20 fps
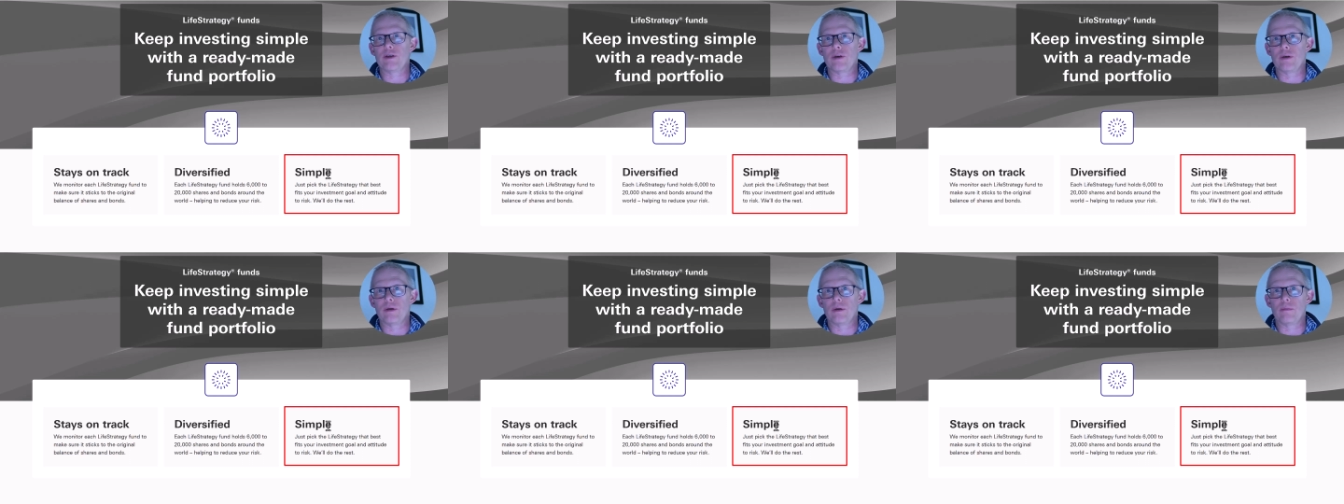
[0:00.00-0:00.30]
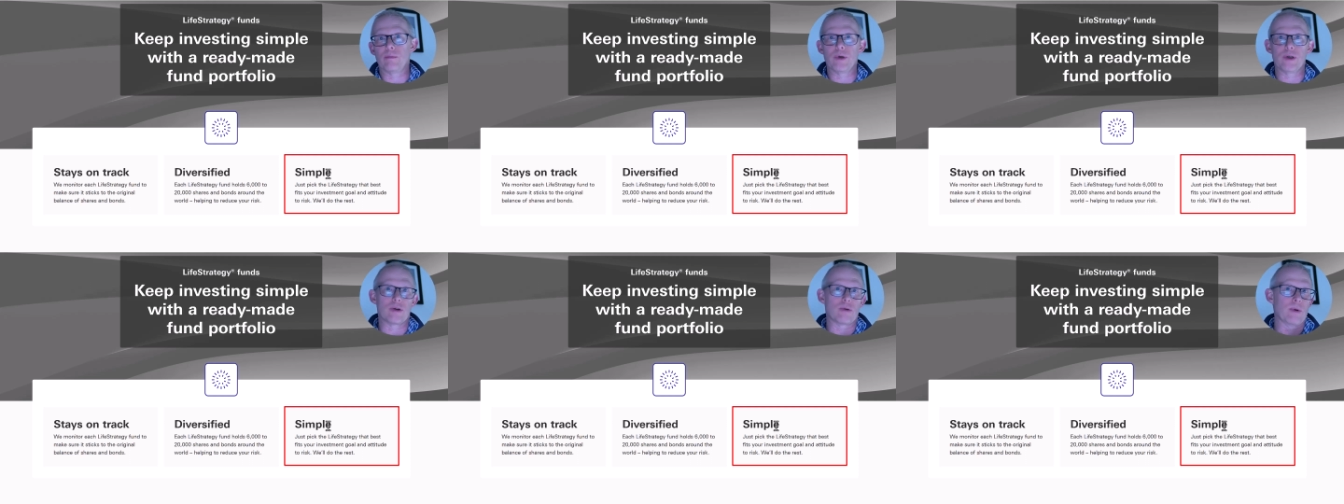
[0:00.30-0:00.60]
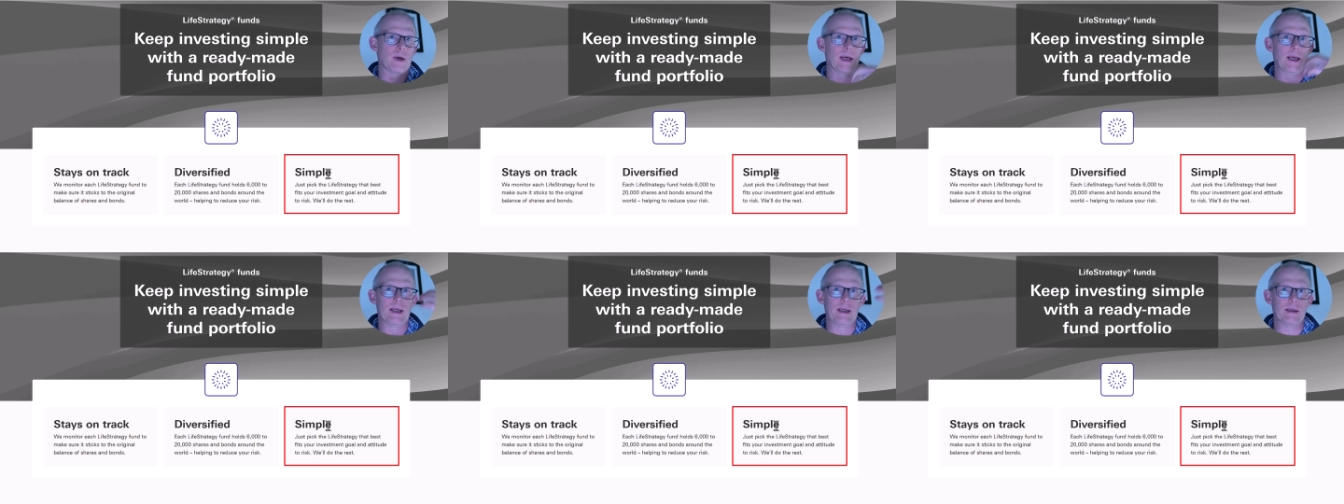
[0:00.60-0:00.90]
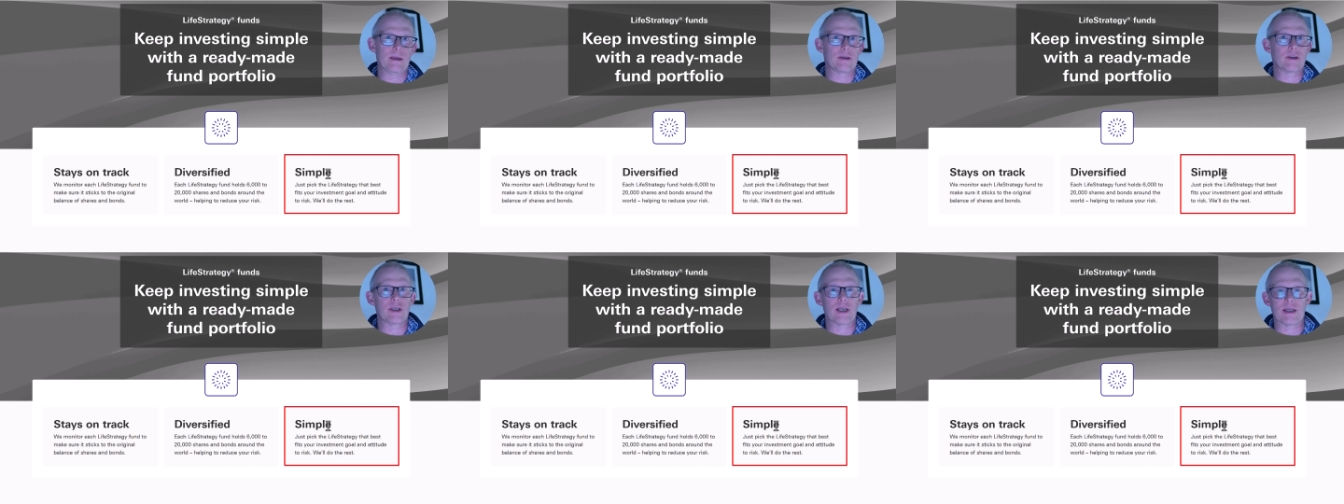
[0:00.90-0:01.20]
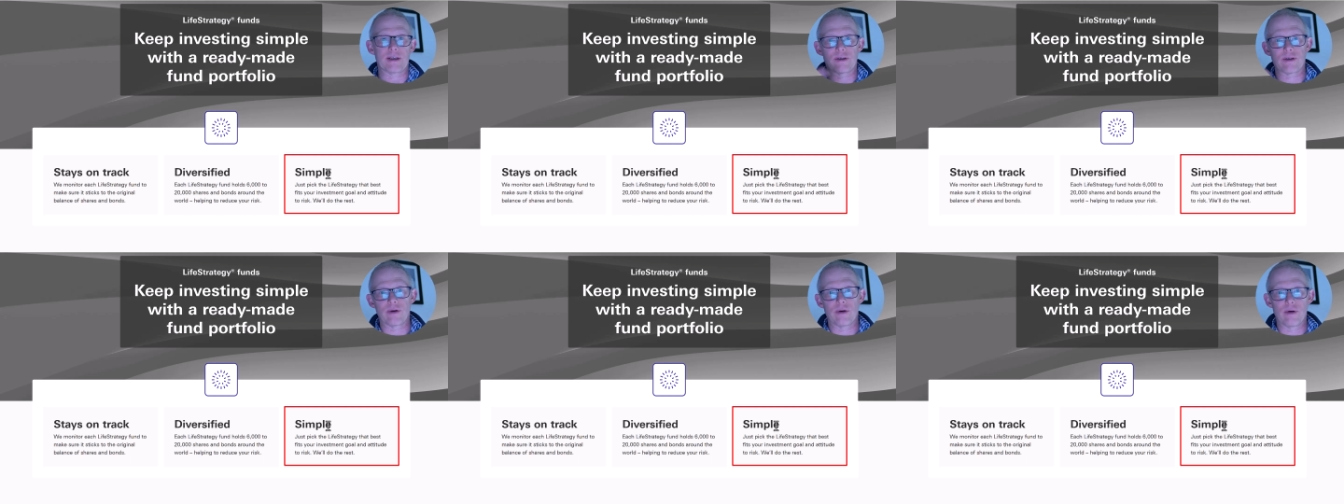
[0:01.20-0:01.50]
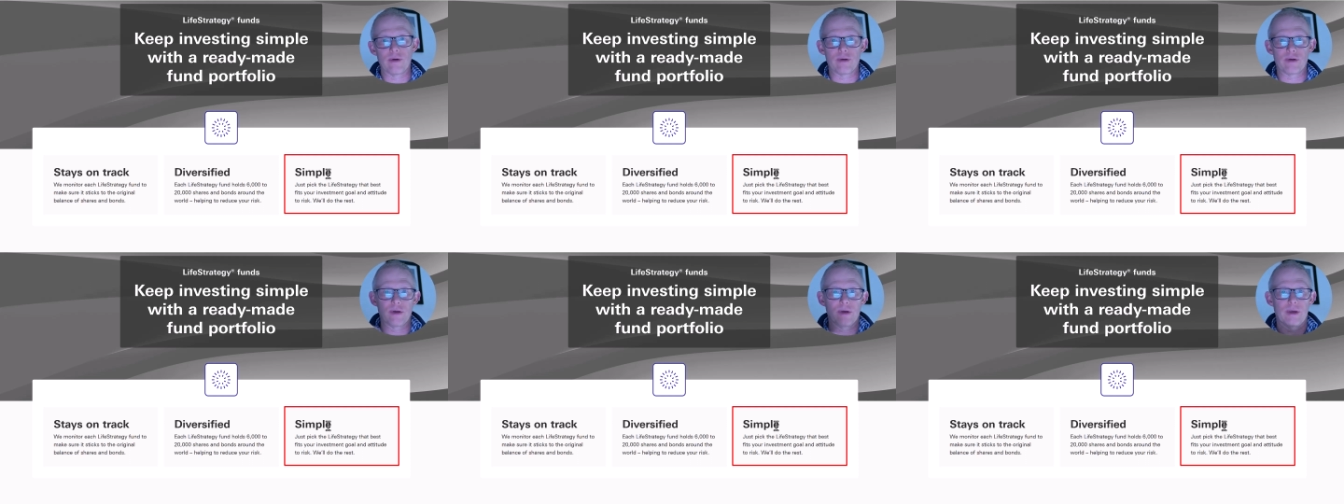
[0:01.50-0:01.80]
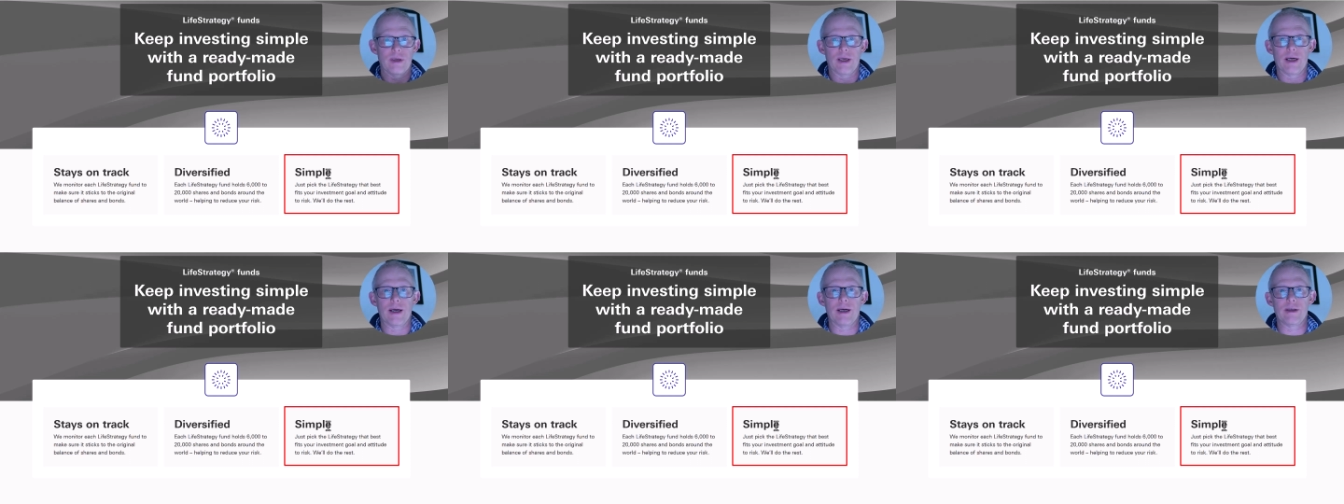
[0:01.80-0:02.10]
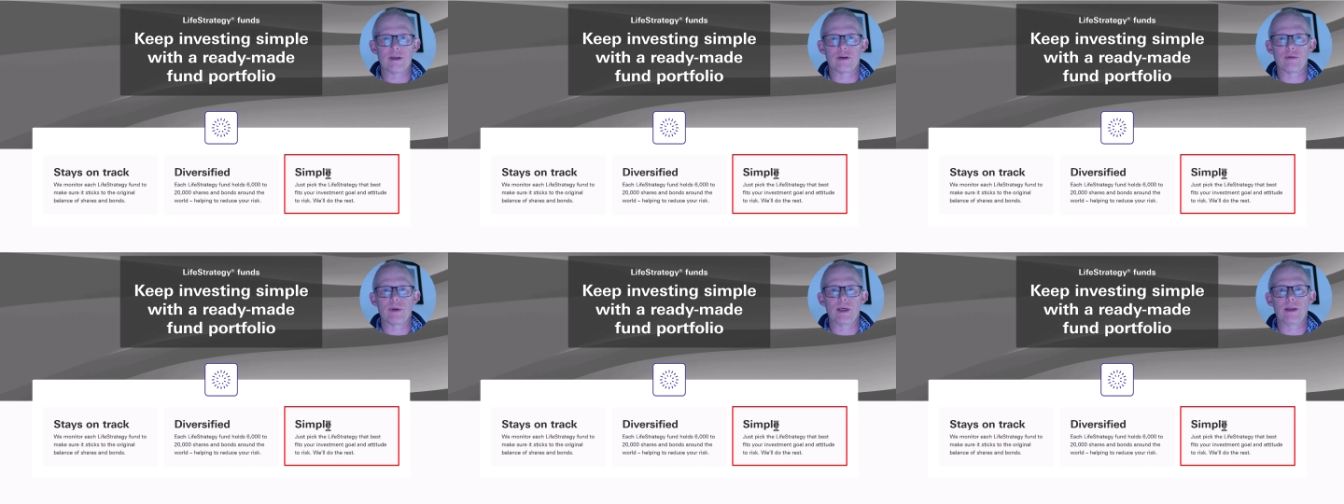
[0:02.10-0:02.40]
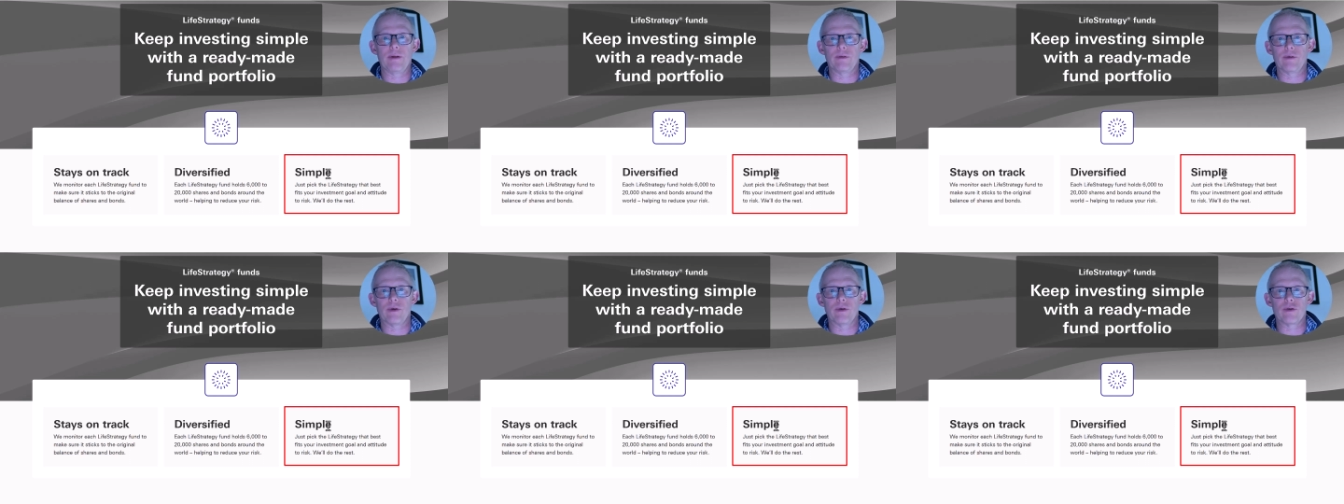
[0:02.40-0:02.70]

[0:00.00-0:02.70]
between 6,000 and 20,000